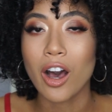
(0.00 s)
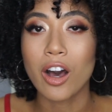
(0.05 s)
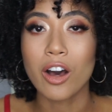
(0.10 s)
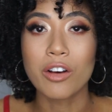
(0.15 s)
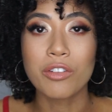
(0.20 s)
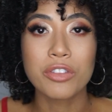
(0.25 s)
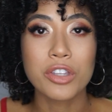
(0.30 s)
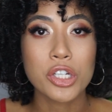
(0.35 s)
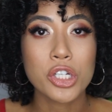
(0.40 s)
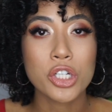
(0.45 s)

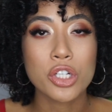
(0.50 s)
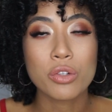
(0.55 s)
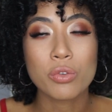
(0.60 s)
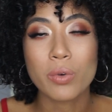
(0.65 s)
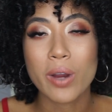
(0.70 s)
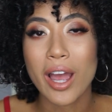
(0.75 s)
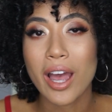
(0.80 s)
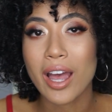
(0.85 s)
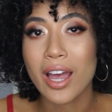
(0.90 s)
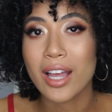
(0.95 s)
of the
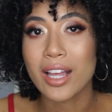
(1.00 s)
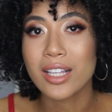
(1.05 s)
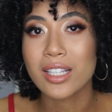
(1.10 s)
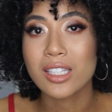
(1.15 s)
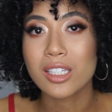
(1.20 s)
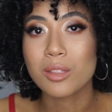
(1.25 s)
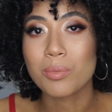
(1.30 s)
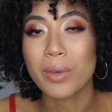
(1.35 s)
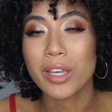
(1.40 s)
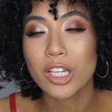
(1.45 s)

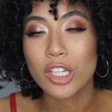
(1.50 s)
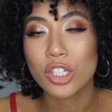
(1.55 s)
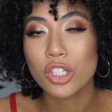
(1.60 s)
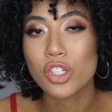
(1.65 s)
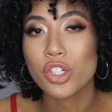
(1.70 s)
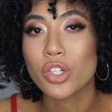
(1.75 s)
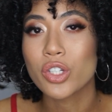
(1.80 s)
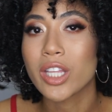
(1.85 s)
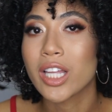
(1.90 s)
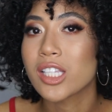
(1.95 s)
strands, making
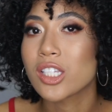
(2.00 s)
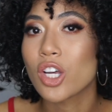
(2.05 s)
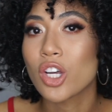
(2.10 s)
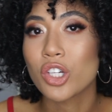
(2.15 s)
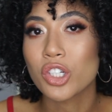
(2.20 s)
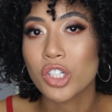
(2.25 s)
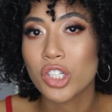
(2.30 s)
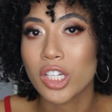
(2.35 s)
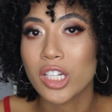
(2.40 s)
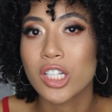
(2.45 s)
sure that's all
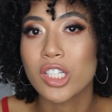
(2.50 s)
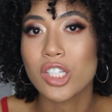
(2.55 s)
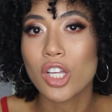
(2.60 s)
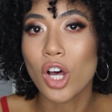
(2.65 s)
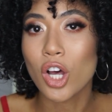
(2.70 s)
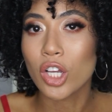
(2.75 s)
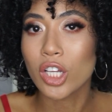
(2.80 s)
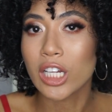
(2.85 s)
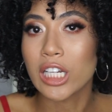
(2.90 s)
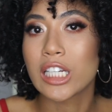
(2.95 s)
shit is
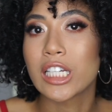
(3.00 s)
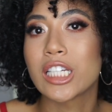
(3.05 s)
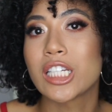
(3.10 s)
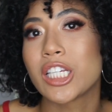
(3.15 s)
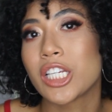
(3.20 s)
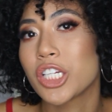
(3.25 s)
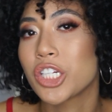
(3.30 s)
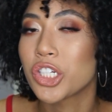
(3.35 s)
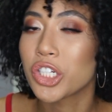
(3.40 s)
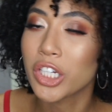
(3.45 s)
all
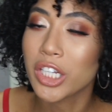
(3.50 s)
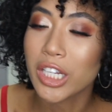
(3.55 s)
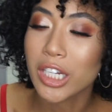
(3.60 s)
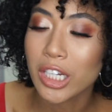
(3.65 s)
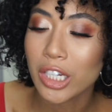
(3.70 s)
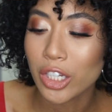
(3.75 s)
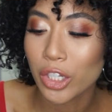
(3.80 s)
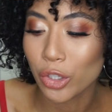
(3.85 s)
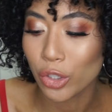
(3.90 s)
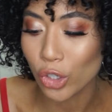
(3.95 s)

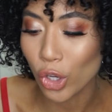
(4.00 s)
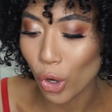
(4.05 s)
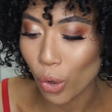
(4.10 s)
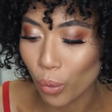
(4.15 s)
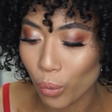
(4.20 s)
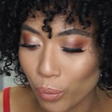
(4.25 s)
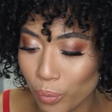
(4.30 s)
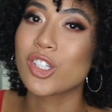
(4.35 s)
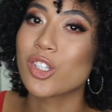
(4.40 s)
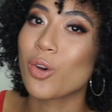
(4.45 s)
conditioned, you
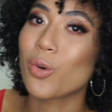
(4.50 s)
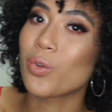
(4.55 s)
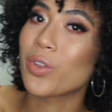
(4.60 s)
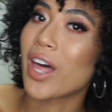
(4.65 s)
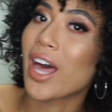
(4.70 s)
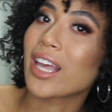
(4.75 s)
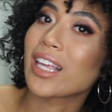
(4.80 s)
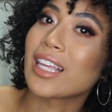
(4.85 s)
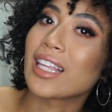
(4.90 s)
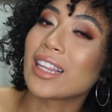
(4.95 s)
know. So
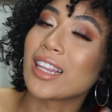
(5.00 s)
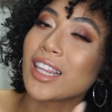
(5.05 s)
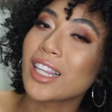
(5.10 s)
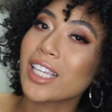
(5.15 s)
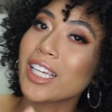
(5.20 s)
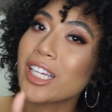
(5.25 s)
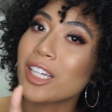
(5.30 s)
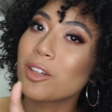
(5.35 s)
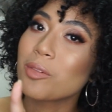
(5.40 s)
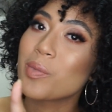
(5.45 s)
that can
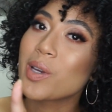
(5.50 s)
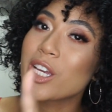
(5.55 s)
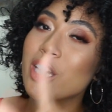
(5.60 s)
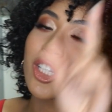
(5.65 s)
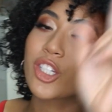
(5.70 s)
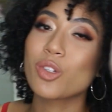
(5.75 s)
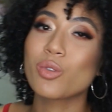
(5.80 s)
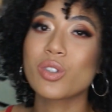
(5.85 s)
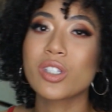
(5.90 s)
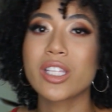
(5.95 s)
lead me
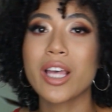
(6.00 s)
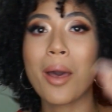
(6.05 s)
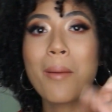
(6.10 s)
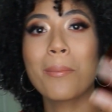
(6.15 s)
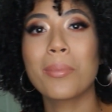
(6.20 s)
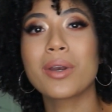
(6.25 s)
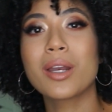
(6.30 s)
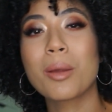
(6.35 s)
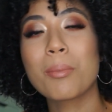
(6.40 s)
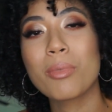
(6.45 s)
to
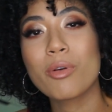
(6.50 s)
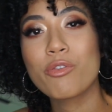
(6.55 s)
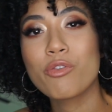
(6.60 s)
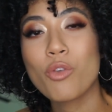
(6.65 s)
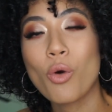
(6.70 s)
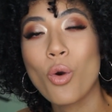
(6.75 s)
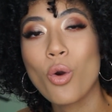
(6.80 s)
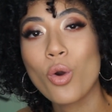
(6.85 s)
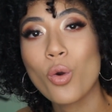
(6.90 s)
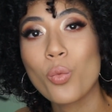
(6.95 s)
step number
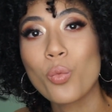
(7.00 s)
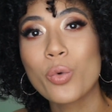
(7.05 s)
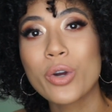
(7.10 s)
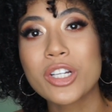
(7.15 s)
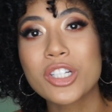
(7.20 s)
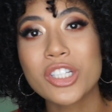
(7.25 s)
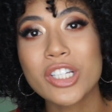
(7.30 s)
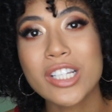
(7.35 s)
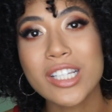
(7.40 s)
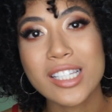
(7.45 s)
four,
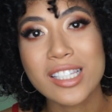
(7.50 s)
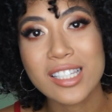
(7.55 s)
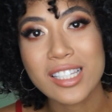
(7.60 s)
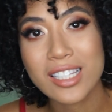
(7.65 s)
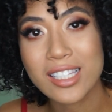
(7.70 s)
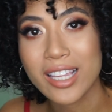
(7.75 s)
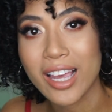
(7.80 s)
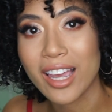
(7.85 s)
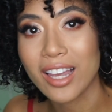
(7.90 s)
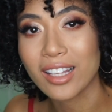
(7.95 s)
which is
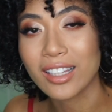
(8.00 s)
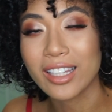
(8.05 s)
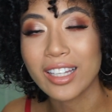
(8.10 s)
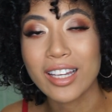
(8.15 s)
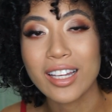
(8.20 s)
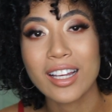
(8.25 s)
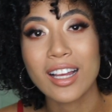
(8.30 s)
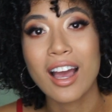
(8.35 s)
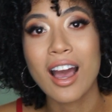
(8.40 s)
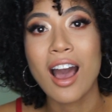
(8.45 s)

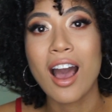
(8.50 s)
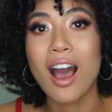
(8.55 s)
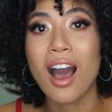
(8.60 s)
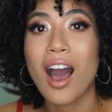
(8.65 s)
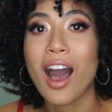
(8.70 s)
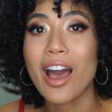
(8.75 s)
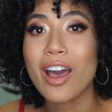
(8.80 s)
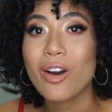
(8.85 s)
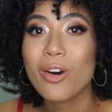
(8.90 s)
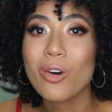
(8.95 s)
detangling.
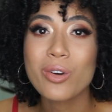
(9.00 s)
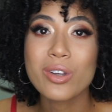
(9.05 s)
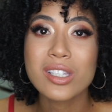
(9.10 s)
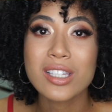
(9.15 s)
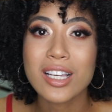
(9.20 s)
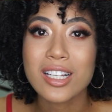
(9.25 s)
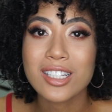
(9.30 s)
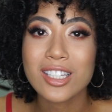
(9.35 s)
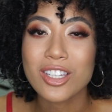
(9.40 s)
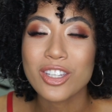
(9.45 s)
I always
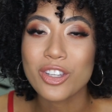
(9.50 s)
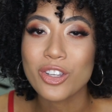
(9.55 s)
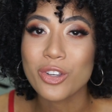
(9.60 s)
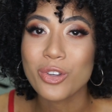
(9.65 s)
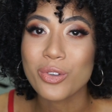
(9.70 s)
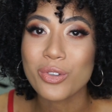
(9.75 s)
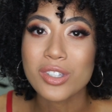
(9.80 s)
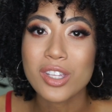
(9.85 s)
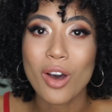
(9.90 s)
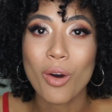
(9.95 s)
like to
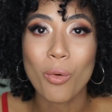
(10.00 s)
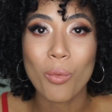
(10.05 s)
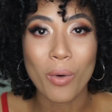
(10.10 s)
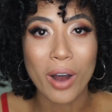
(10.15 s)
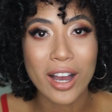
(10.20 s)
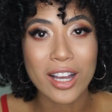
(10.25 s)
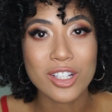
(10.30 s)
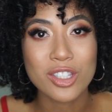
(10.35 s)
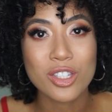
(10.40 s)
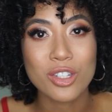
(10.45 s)
use a
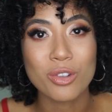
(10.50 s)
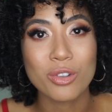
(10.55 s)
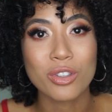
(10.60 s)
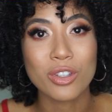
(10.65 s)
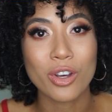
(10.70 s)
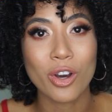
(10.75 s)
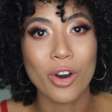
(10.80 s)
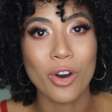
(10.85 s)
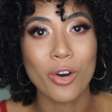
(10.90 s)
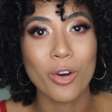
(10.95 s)
wide tooth
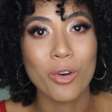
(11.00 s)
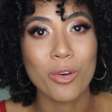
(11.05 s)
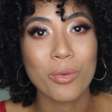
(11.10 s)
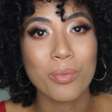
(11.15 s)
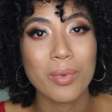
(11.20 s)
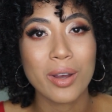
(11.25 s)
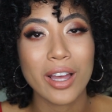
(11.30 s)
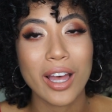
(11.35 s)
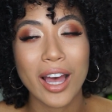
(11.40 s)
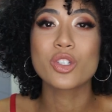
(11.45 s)

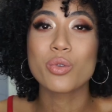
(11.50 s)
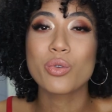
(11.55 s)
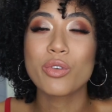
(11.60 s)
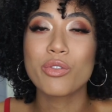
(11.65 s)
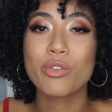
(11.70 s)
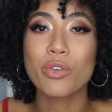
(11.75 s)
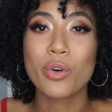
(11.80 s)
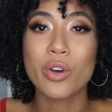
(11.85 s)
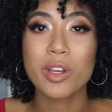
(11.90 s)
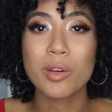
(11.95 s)
comb to
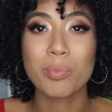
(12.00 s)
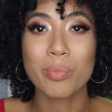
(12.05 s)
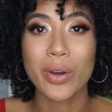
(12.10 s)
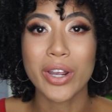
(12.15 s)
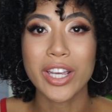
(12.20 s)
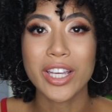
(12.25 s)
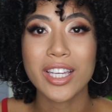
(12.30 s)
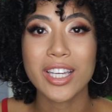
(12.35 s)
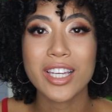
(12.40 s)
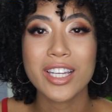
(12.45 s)
avoid
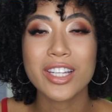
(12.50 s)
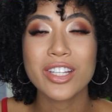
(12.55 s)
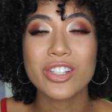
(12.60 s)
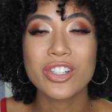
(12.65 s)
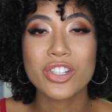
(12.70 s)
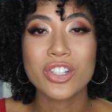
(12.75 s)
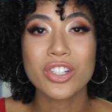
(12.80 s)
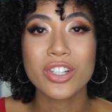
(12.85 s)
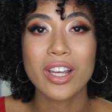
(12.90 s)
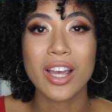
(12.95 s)

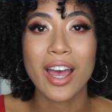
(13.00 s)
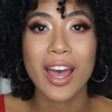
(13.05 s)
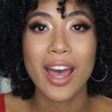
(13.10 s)
breakage,